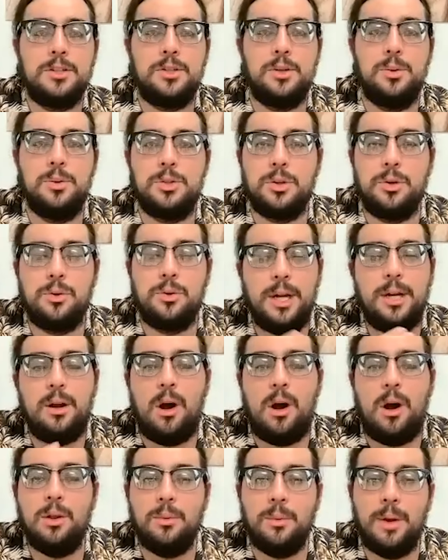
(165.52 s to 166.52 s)
So it's a great
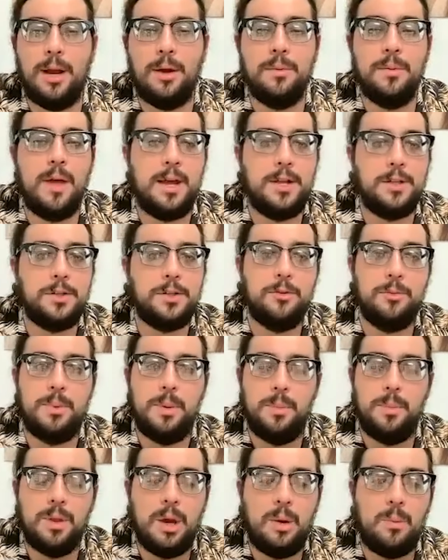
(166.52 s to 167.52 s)
all-around lens for
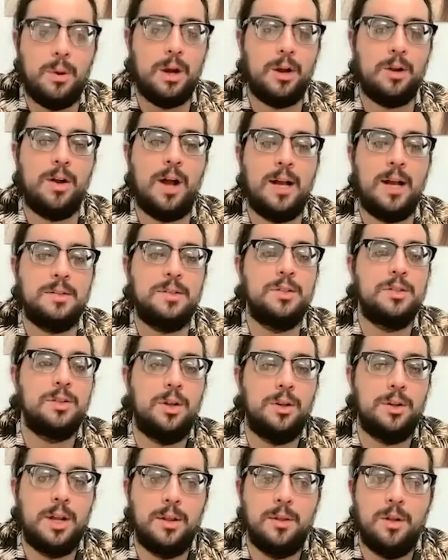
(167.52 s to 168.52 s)
people that wear glasses
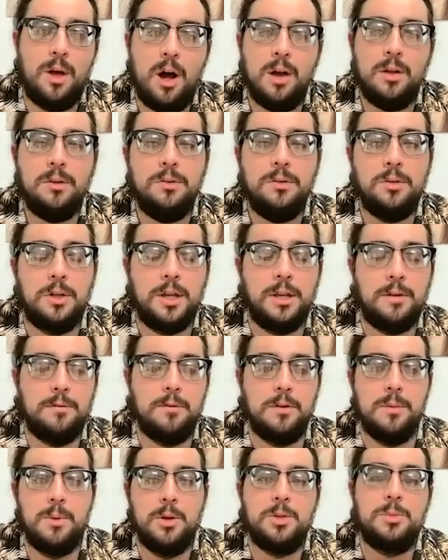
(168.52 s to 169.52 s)
all day long, looking
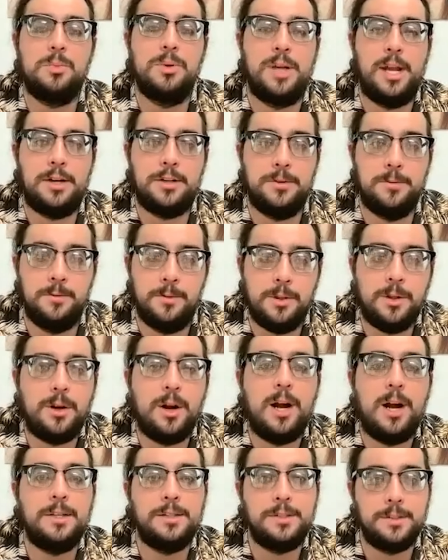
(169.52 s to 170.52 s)
for the most protection for
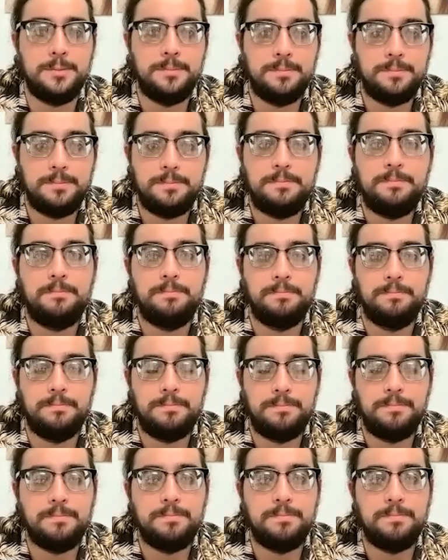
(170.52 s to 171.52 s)
their eyes.
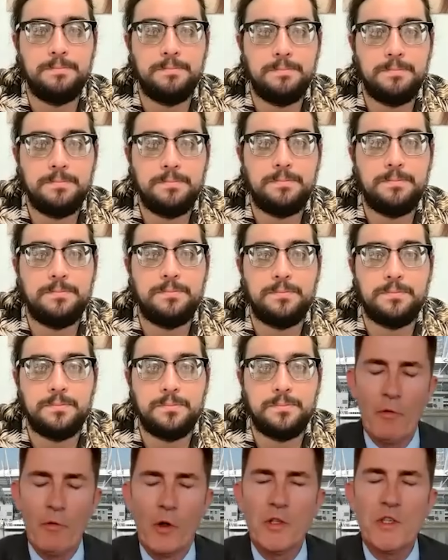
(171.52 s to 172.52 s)
Okay. Well, let's
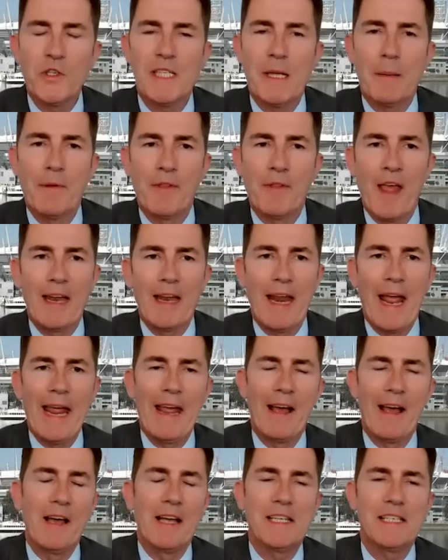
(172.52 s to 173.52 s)
on to some of that A
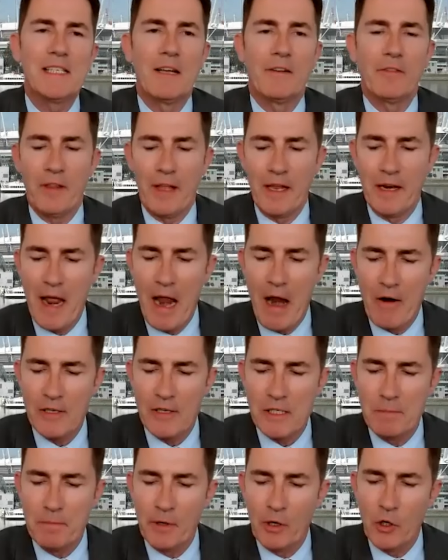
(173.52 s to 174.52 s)
I stuff then,
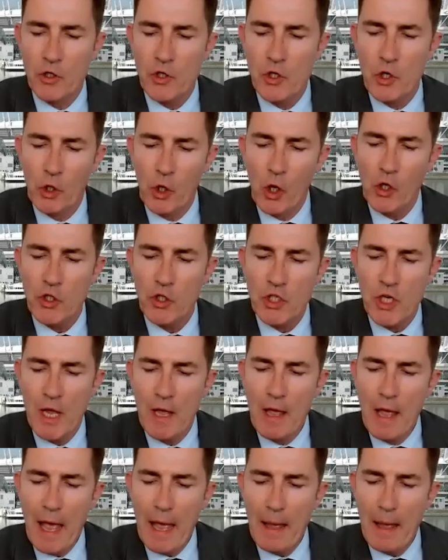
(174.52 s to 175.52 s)
Harrison, because you launched
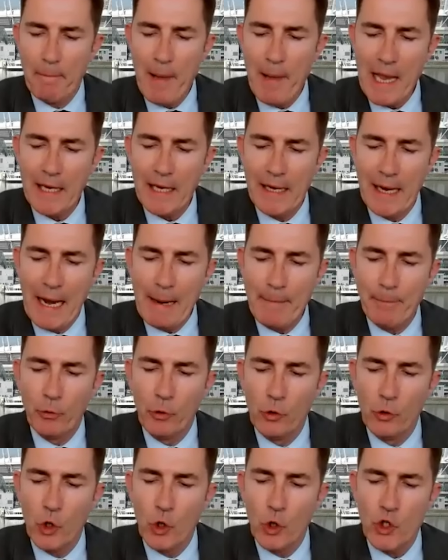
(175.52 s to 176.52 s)
uh, back in
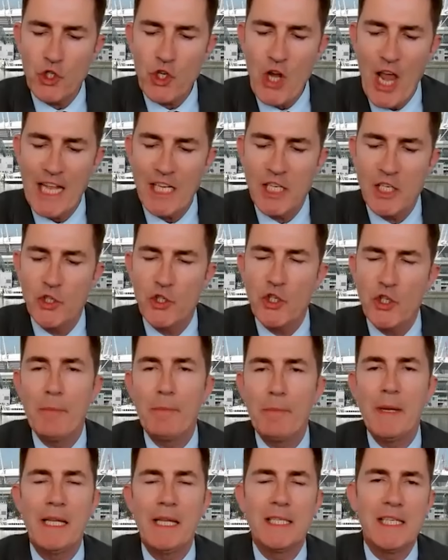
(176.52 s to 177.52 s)
April your
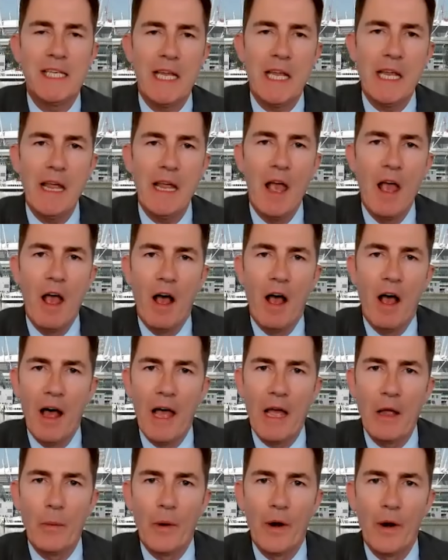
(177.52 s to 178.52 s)
ChatGPT
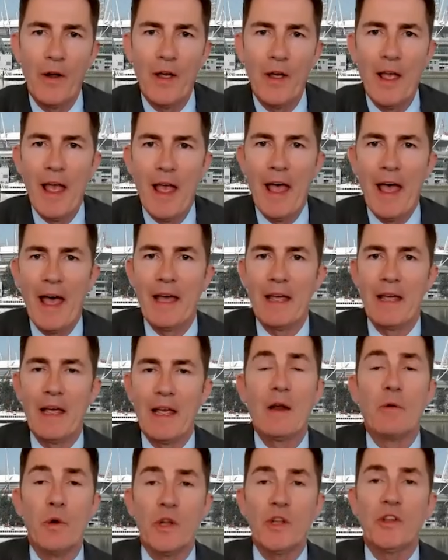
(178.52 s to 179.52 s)
eyewear. And,
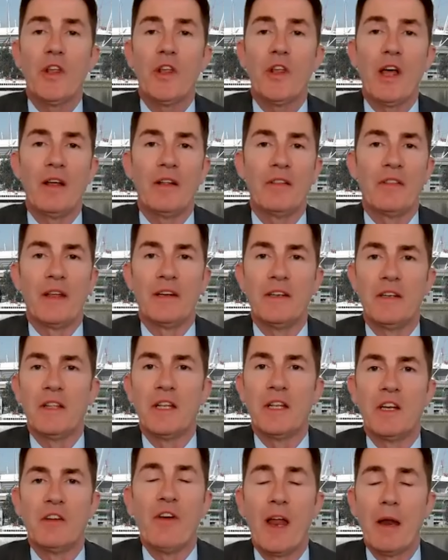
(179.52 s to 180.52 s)
and with the, the
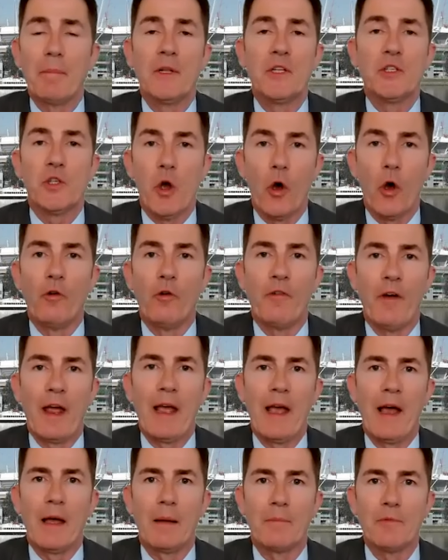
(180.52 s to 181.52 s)
development of A
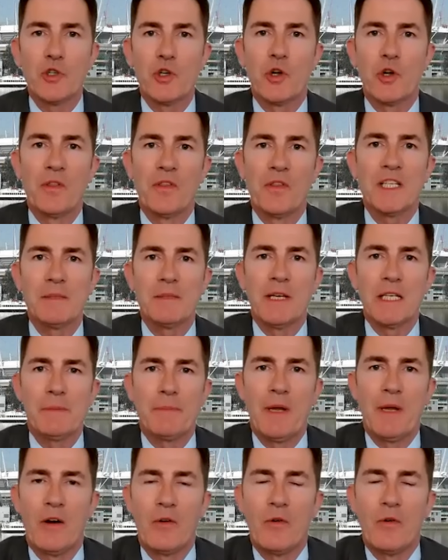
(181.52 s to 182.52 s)
I, I'm sure this must
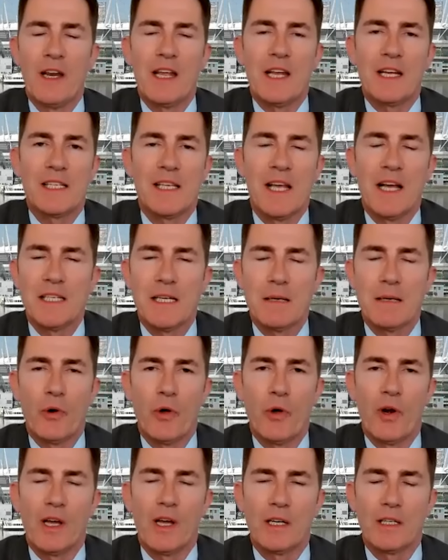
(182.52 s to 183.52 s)
be a really exciting
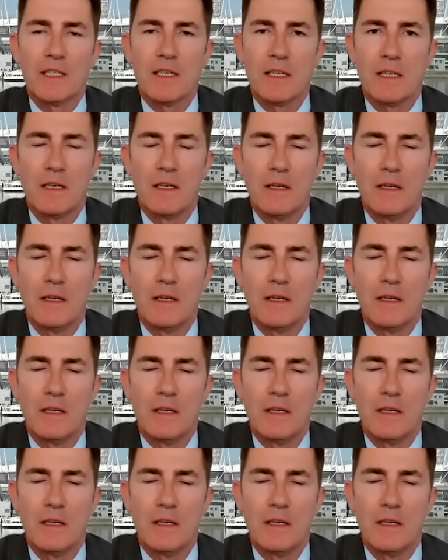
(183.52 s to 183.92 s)
product.